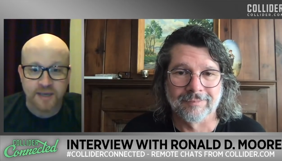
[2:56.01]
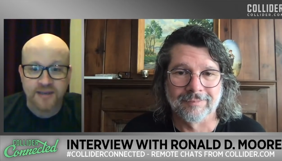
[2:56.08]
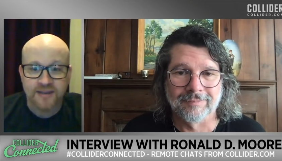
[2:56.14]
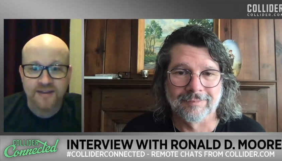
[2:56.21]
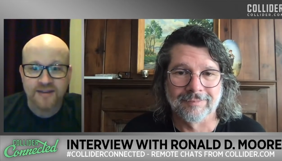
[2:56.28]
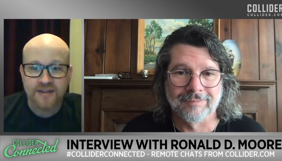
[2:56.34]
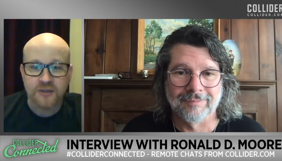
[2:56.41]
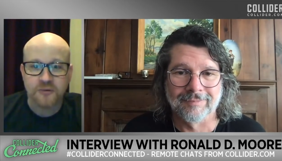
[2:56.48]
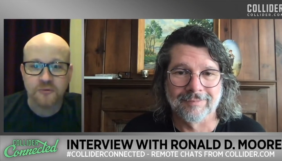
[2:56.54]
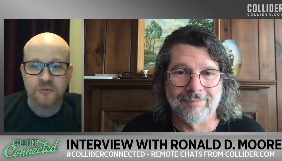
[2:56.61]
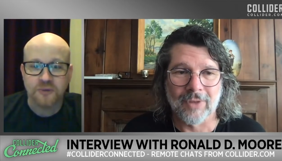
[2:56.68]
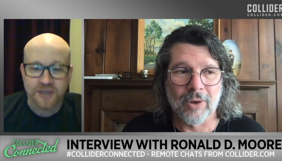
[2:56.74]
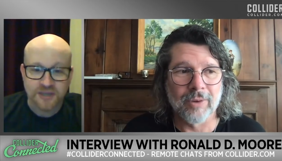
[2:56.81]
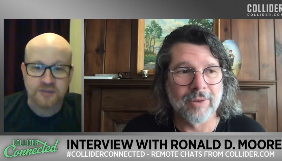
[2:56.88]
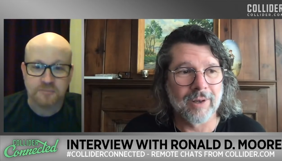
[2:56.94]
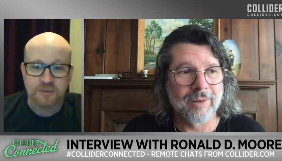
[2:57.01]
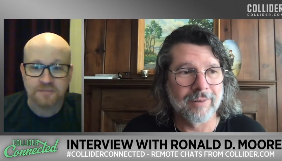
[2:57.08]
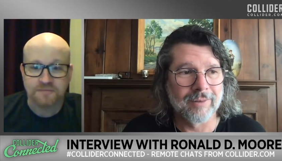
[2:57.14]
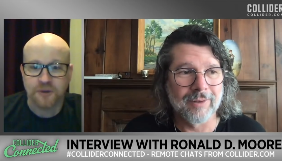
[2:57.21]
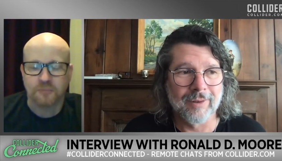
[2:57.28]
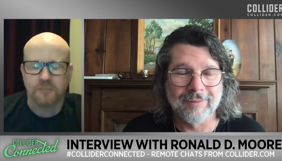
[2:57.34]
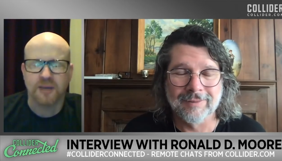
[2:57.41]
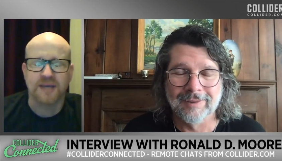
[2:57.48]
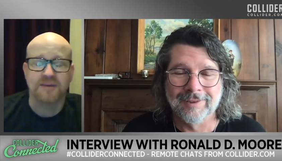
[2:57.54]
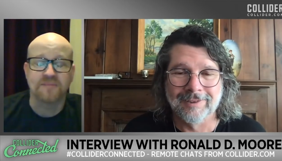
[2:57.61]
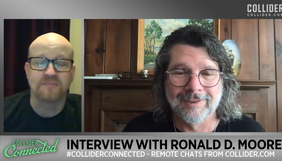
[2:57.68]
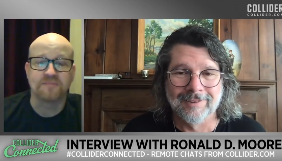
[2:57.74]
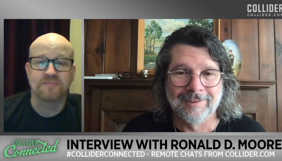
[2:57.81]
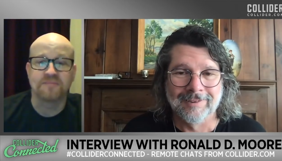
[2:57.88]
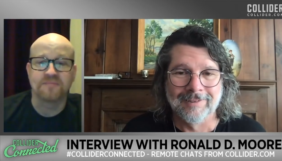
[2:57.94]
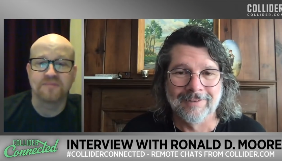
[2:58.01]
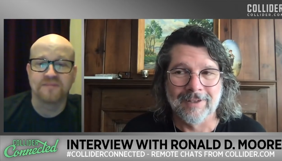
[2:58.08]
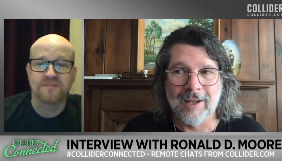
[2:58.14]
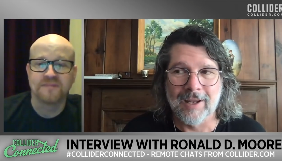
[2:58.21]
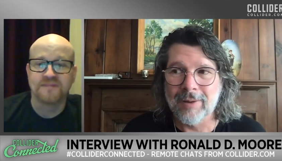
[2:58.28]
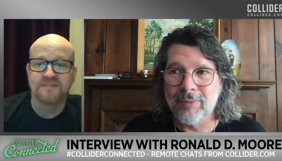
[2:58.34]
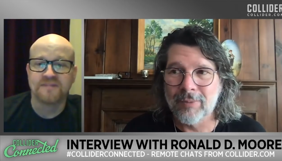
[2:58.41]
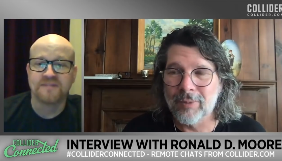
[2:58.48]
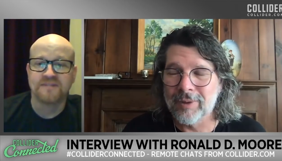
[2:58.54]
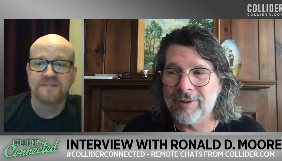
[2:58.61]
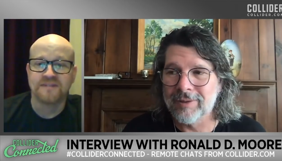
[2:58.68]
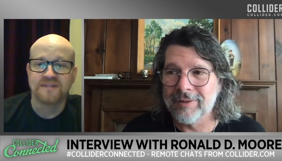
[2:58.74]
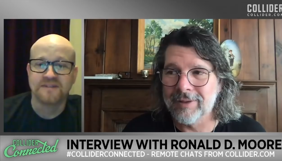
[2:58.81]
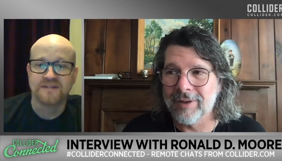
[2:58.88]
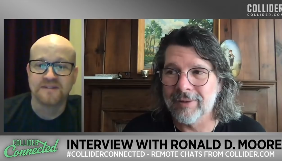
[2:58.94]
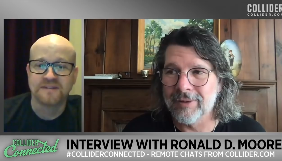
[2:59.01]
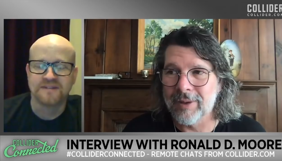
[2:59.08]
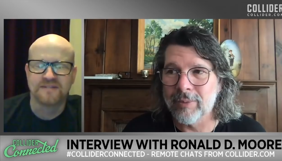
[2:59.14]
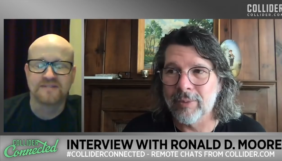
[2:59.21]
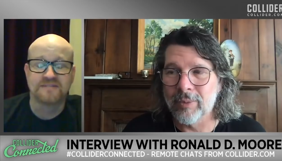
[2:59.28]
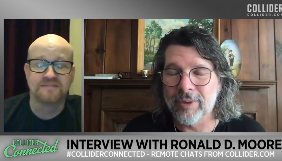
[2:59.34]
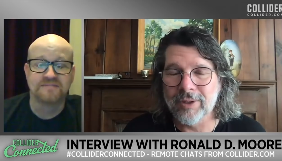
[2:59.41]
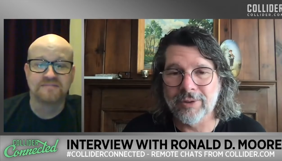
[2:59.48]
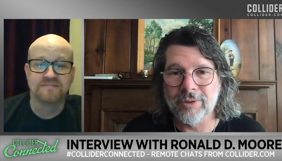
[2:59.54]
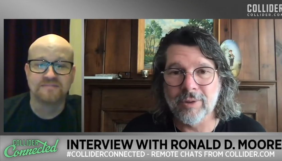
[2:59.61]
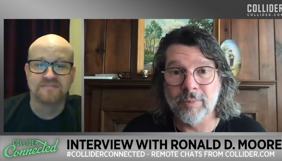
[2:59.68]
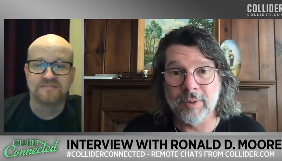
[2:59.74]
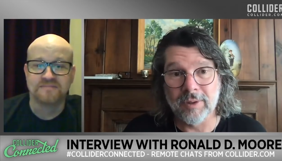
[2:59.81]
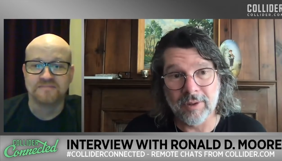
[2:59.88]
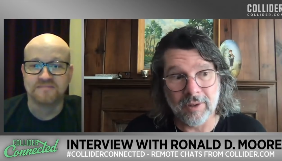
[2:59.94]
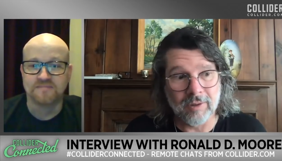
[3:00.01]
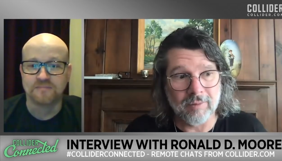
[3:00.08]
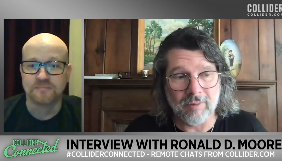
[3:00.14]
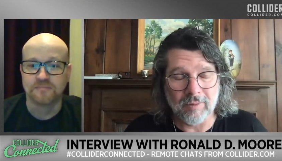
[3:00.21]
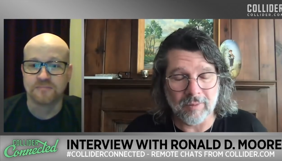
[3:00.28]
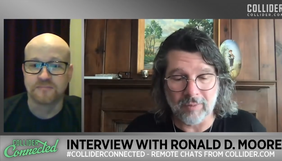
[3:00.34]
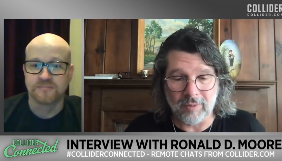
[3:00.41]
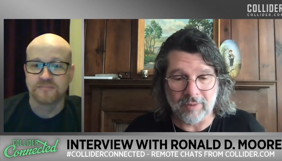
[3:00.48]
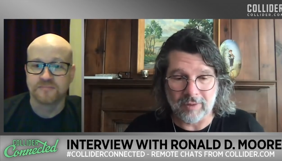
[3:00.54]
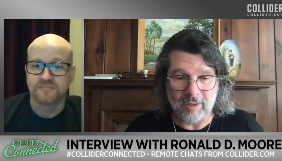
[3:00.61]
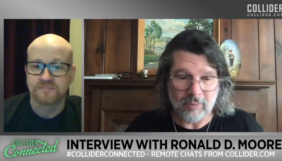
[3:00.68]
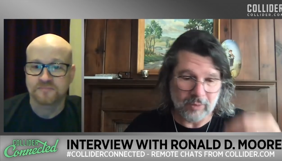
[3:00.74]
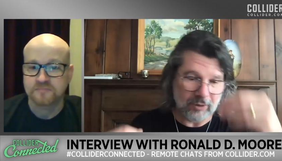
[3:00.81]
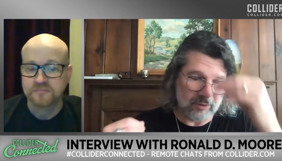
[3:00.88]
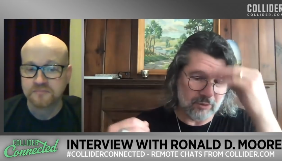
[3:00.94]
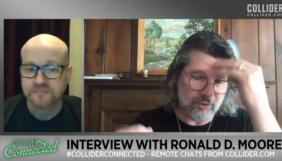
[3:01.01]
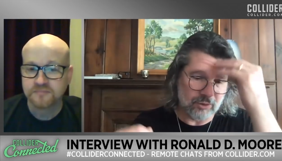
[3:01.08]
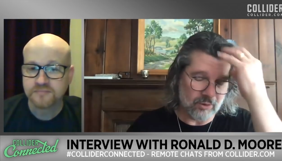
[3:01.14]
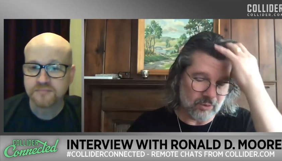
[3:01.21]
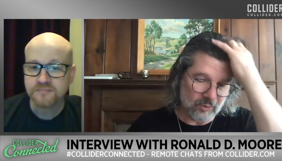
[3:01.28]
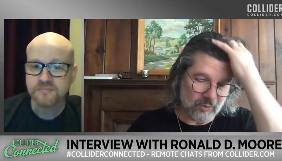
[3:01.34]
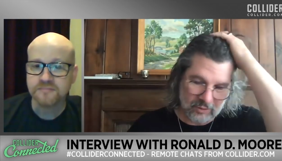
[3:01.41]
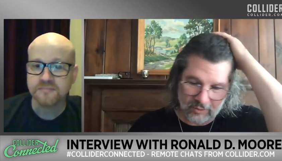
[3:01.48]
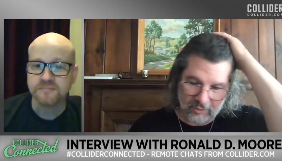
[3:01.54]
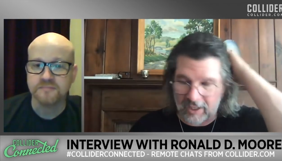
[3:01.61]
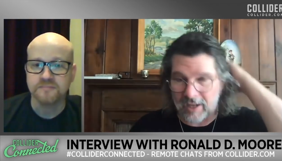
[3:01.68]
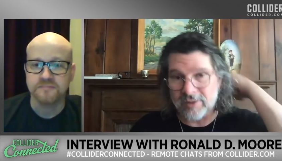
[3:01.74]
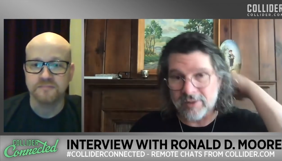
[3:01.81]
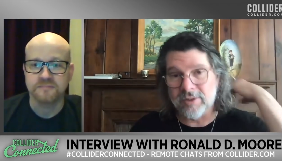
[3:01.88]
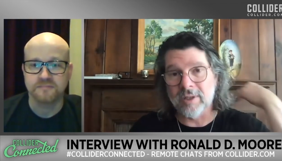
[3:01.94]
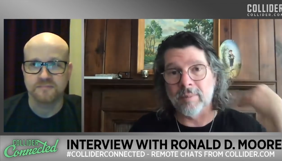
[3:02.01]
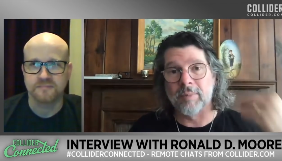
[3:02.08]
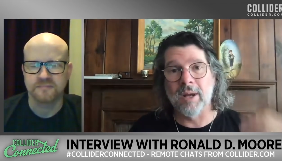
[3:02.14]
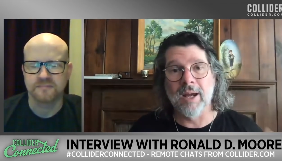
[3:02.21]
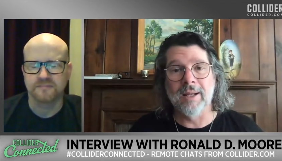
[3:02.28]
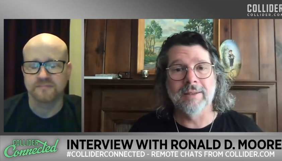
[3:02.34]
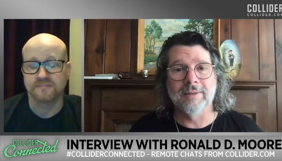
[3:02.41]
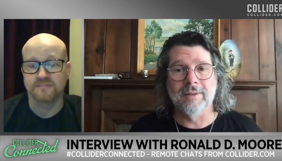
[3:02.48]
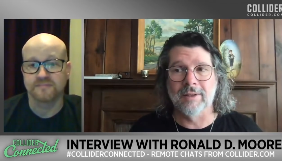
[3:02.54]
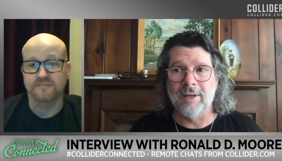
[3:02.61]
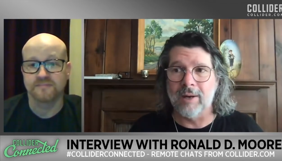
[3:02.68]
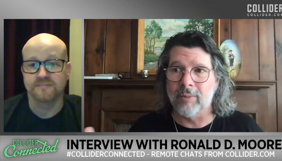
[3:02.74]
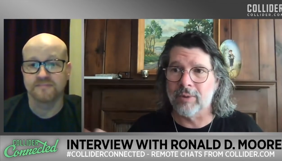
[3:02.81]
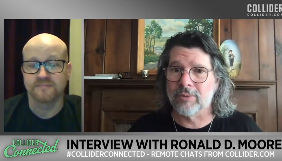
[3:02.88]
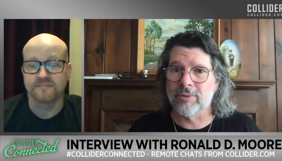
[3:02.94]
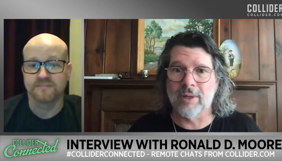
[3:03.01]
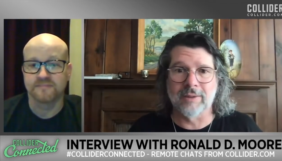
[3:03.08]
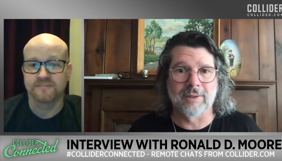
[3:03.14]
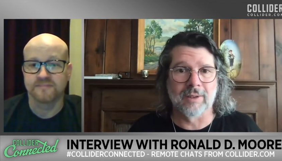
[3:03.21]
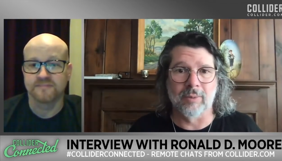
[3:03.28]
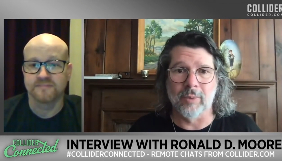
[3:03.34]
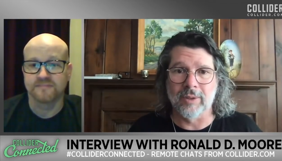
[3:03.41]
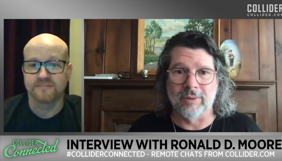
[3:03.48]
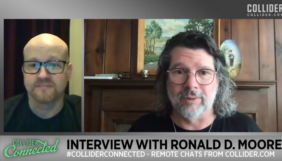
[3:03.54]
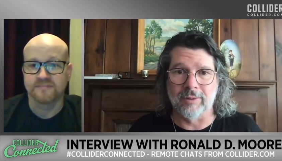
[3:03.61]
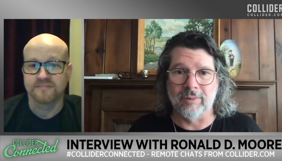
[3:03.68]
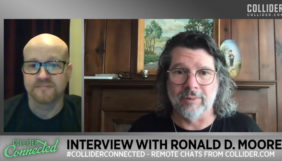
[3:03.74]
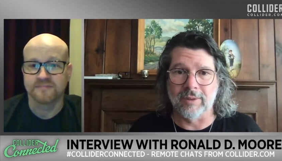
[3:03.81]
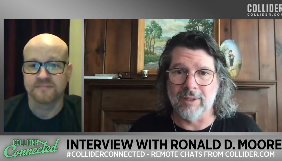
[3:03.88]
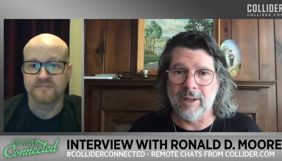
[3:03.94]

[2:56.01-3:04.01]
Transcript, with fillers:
Speaker 1: me?
Speaker 2: You
Speaker 1: need to be filming.
Speaker 2: They were worried too. But the thing when you're casting a pilot, the network's right there with you. The